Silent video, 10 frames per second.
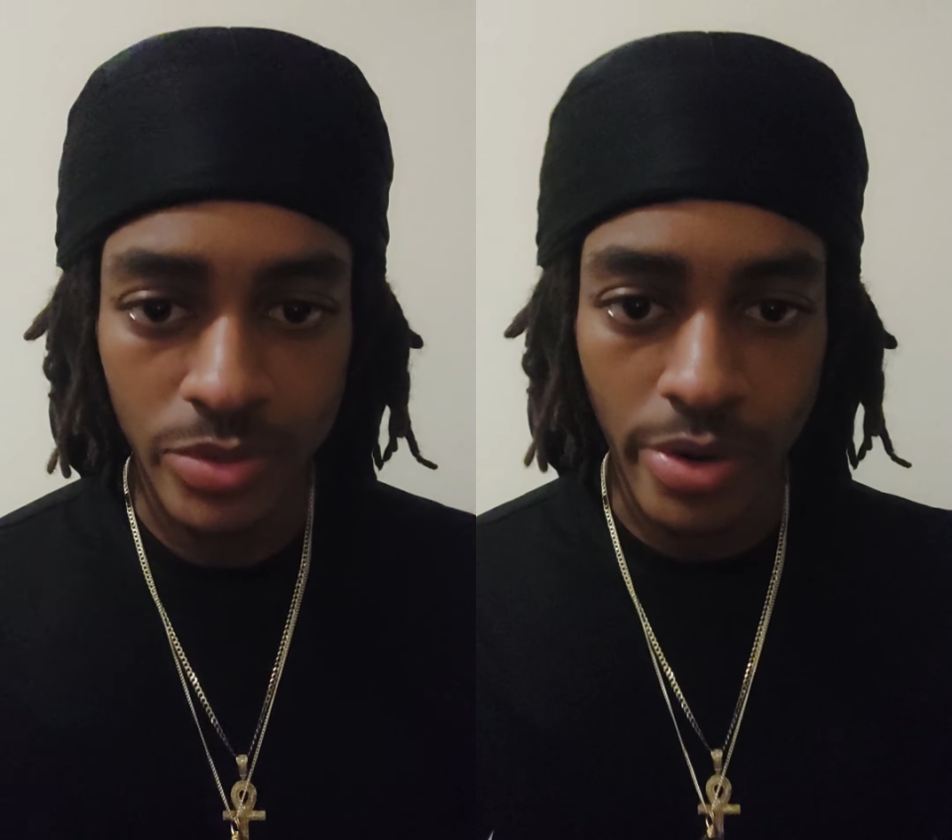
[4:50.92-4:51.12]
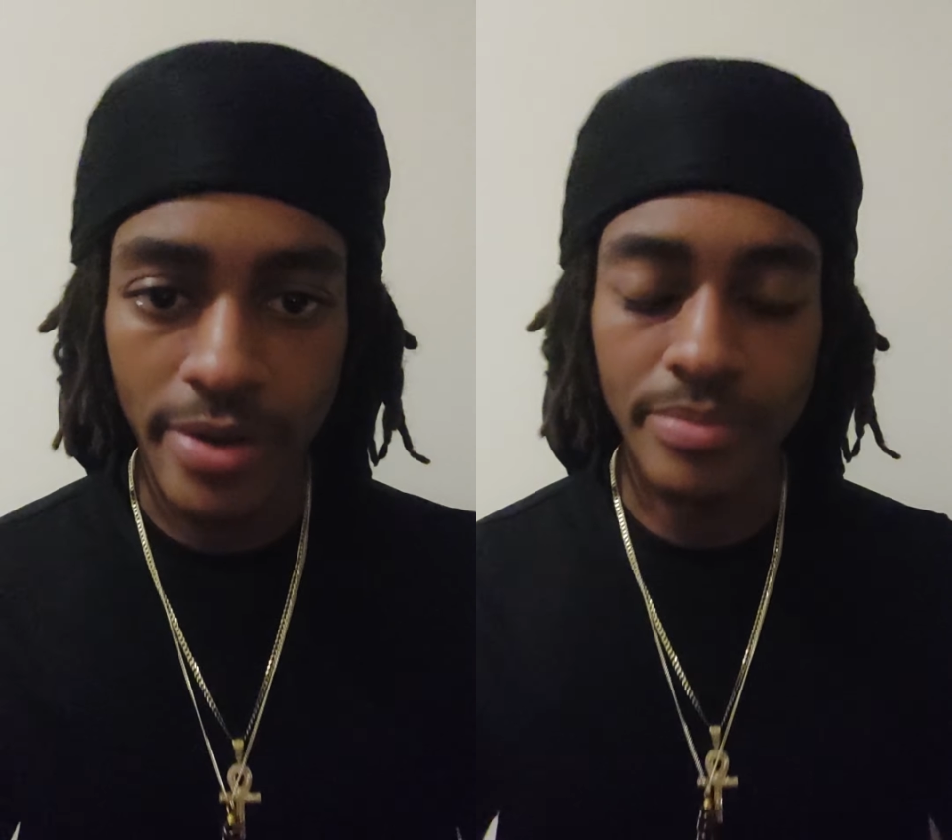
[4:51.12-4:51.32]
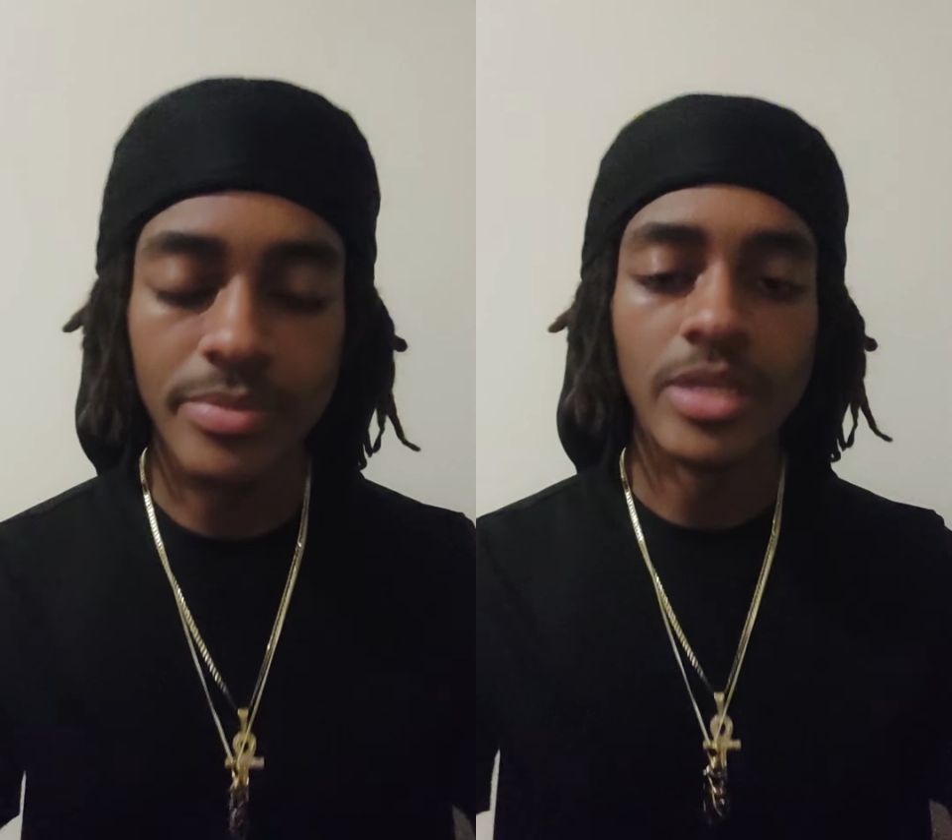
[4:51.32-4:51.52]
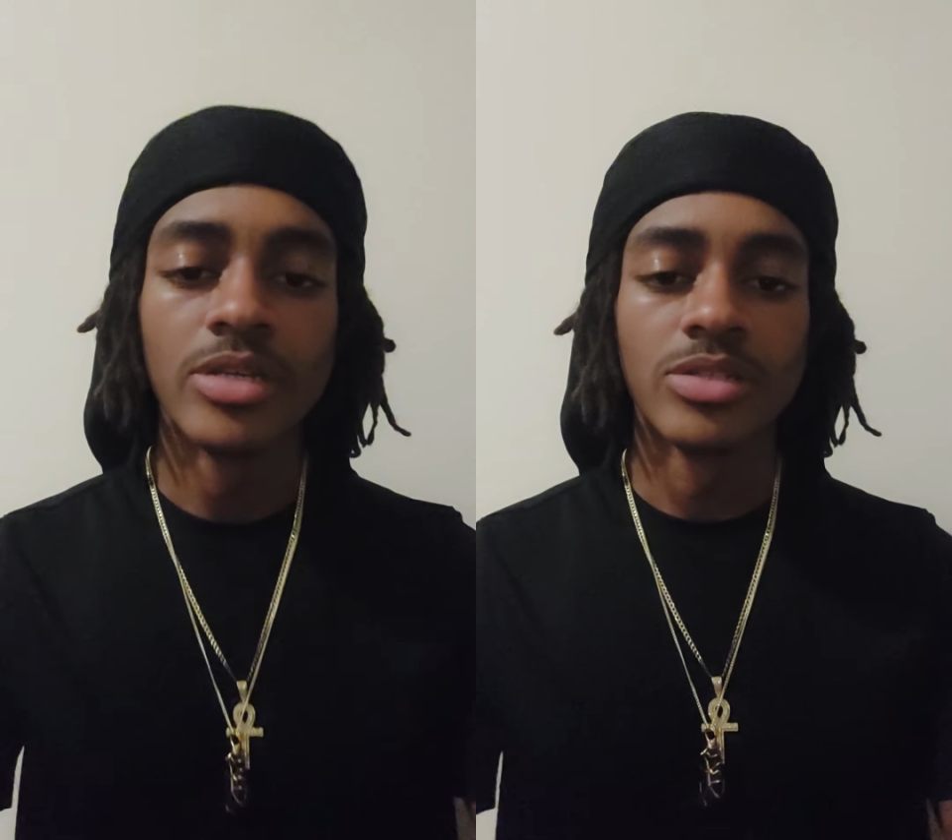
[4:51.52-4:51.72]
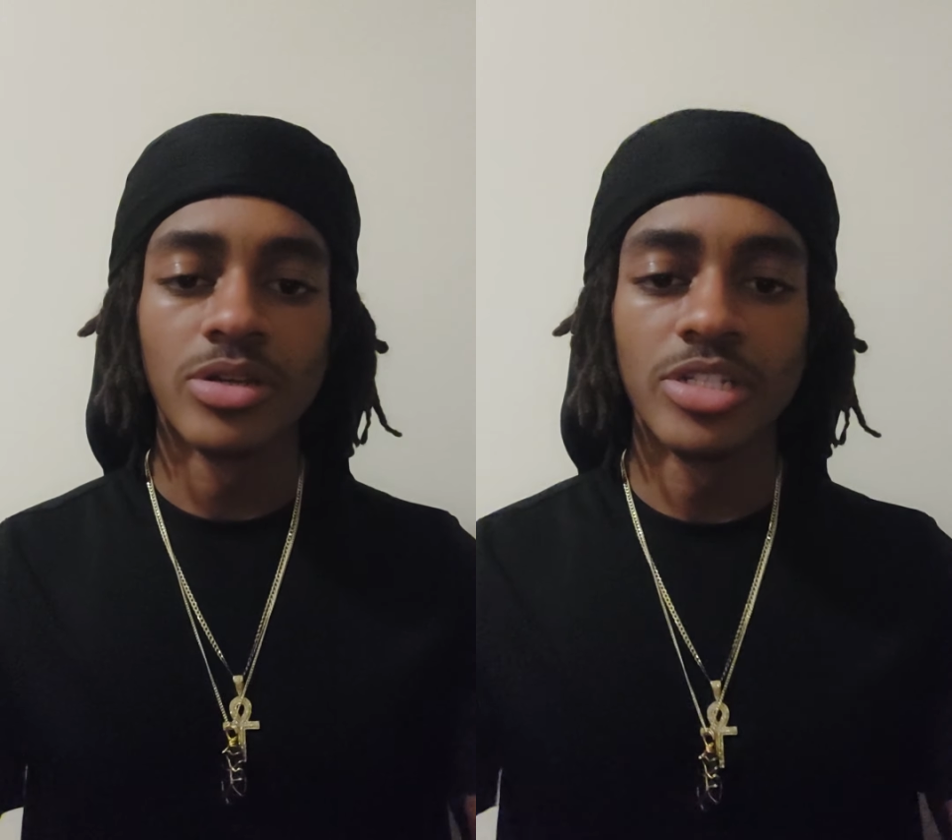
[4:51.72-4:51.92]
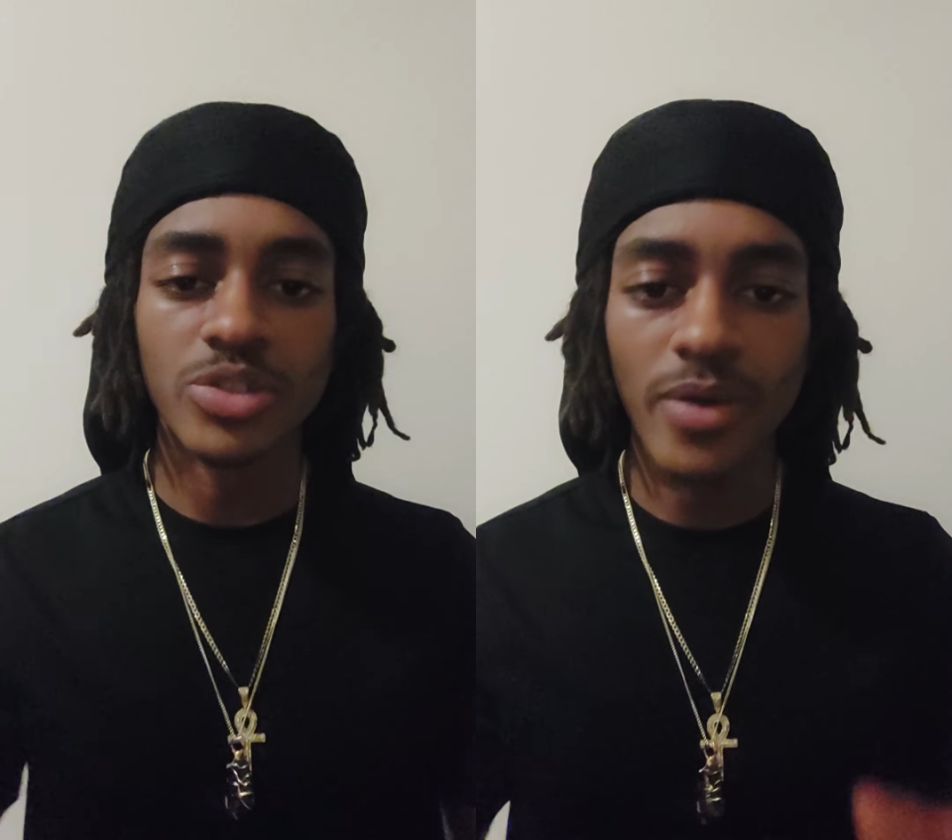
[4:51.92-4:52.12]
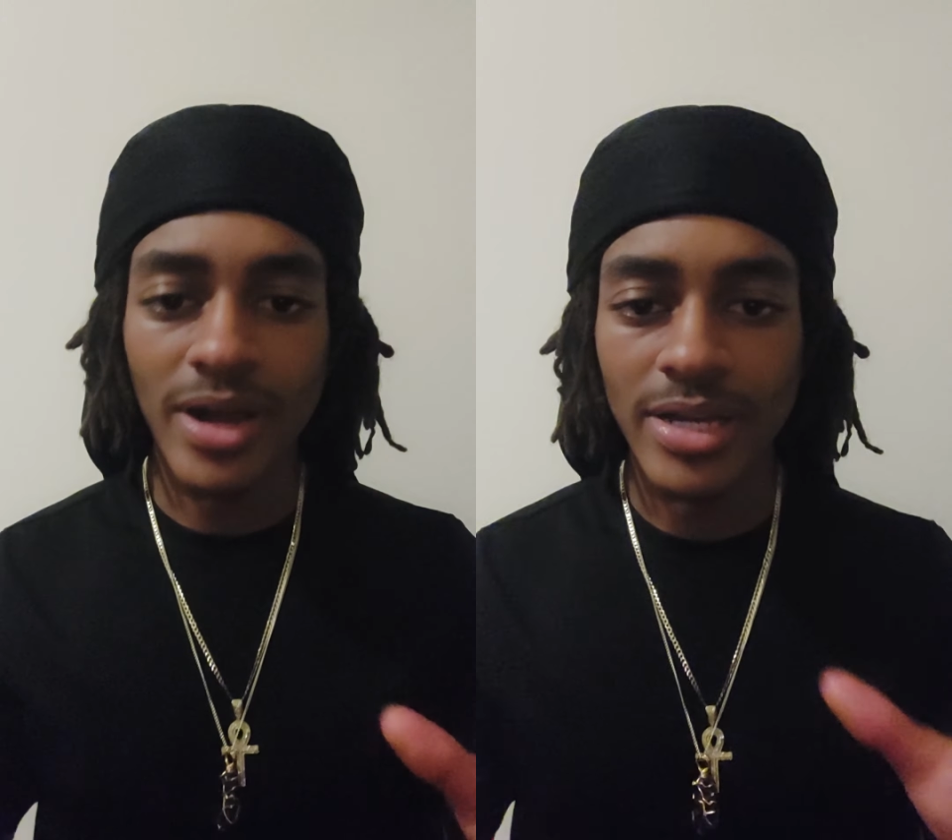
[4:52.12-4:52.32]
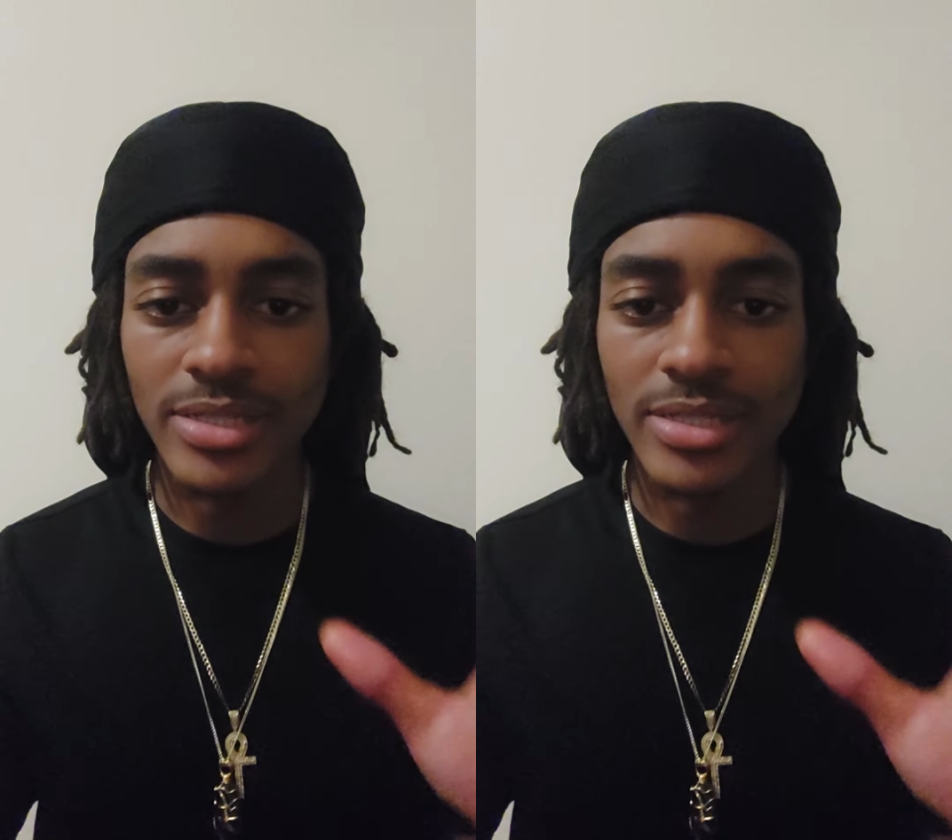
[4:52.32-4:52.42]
right? So this is why I